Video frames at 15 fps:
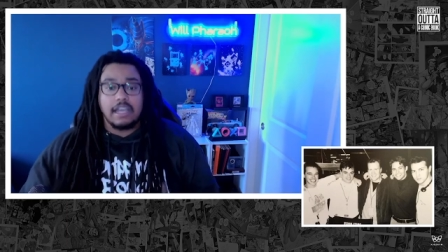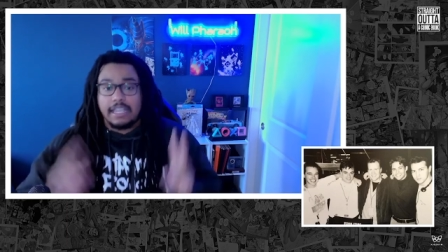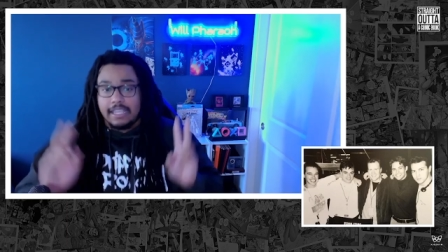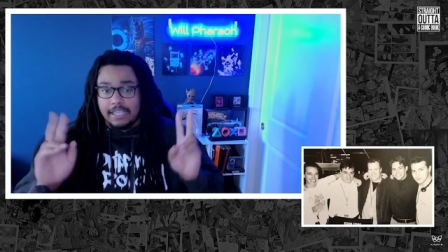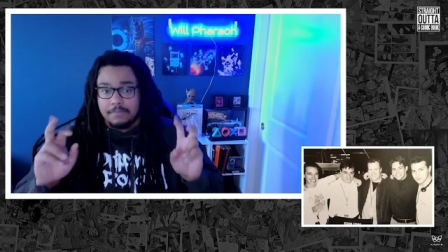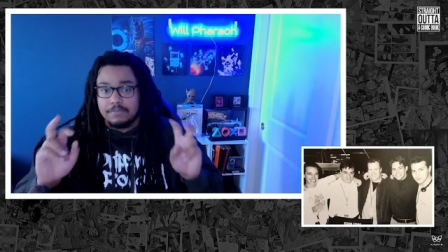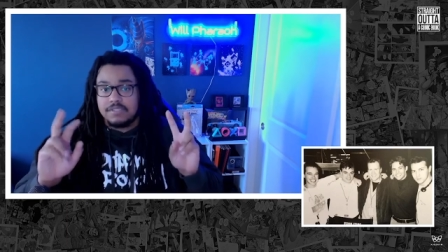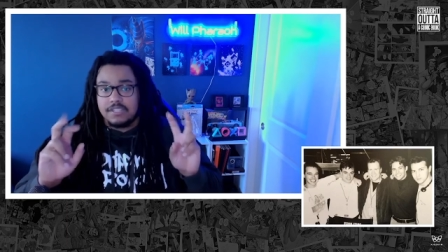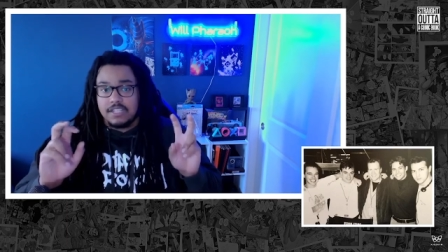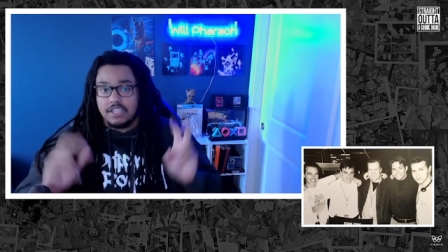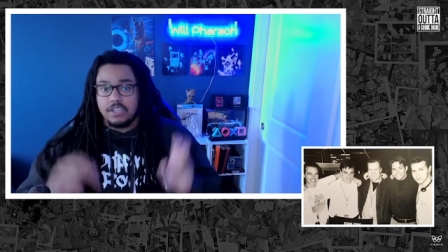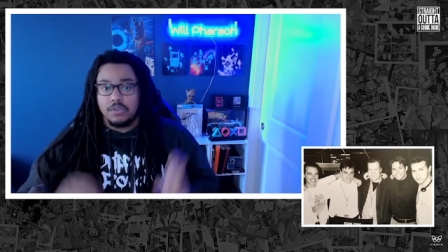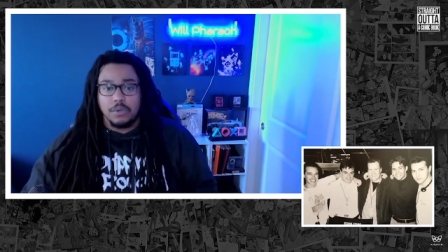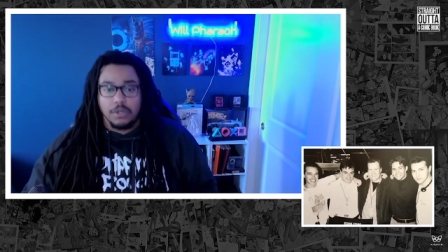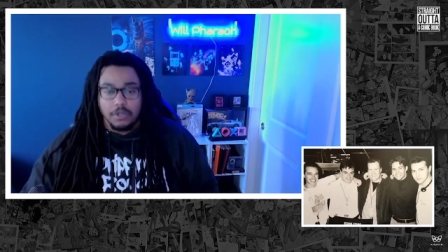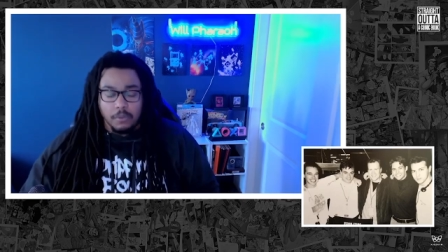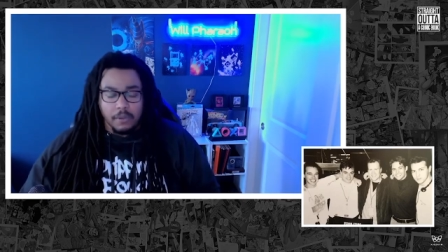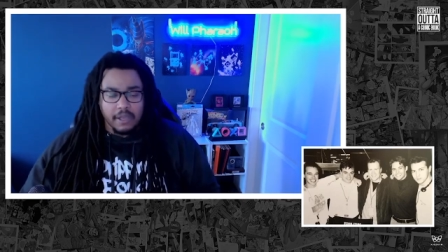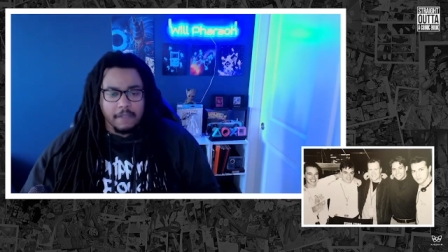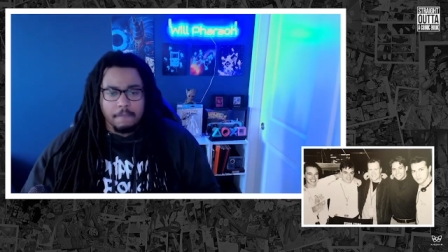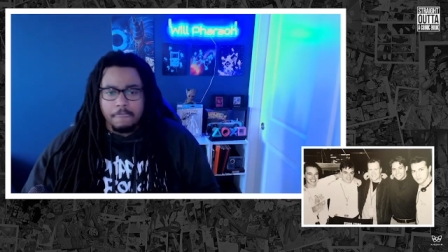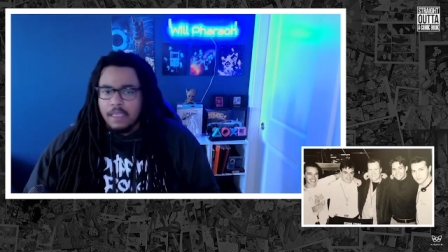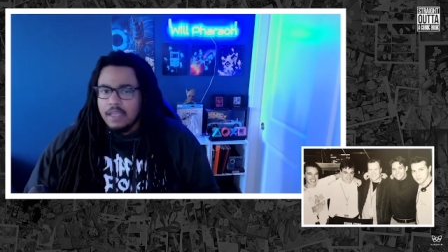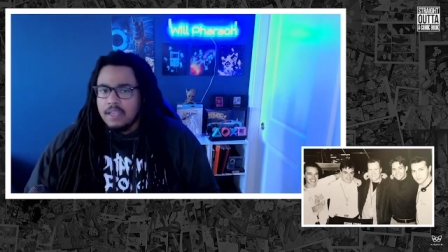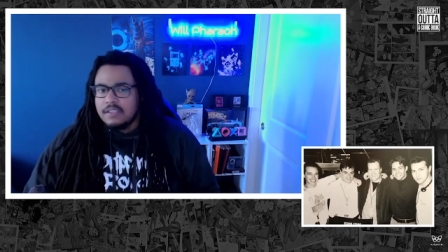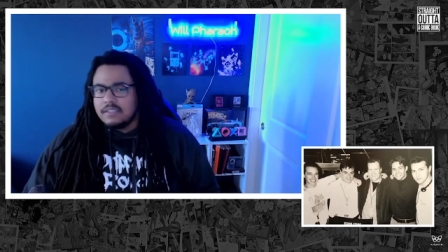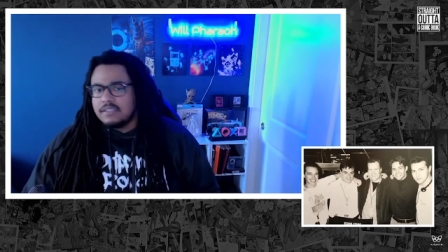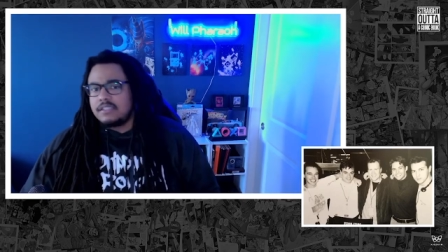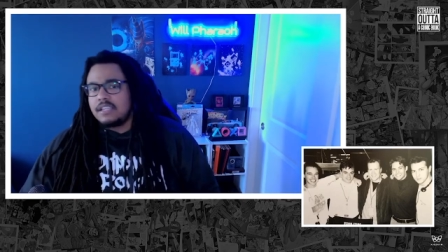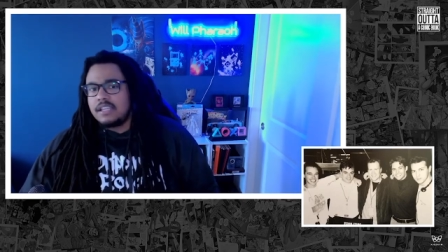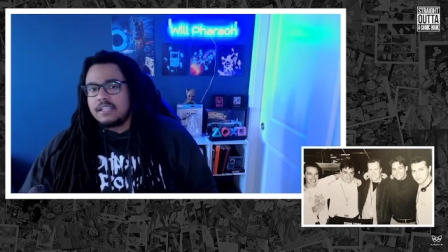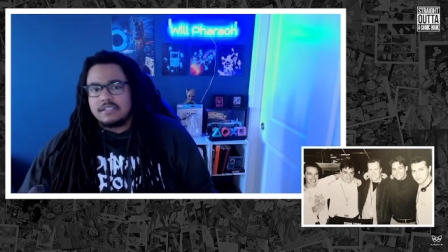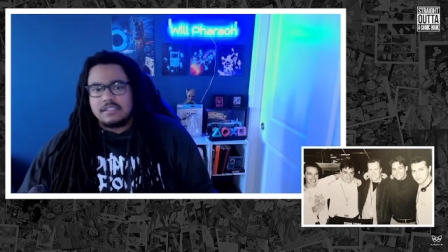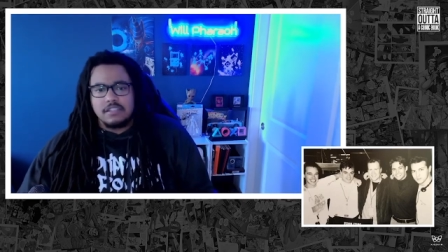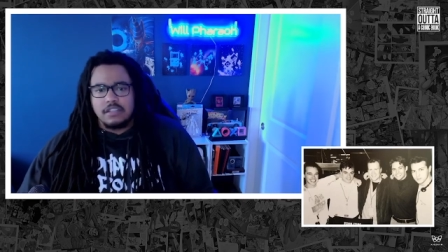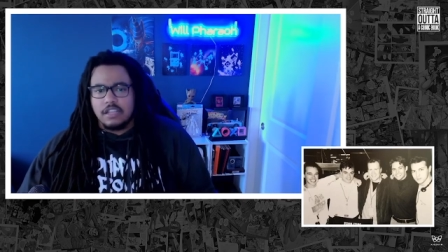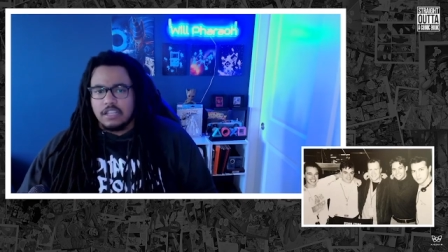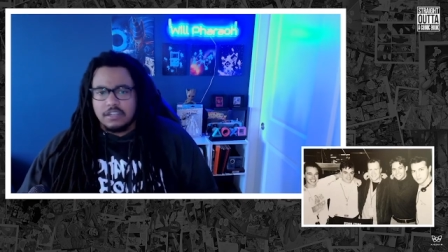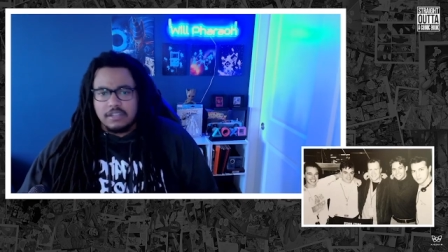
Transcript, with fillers: MCU in a way since, you know,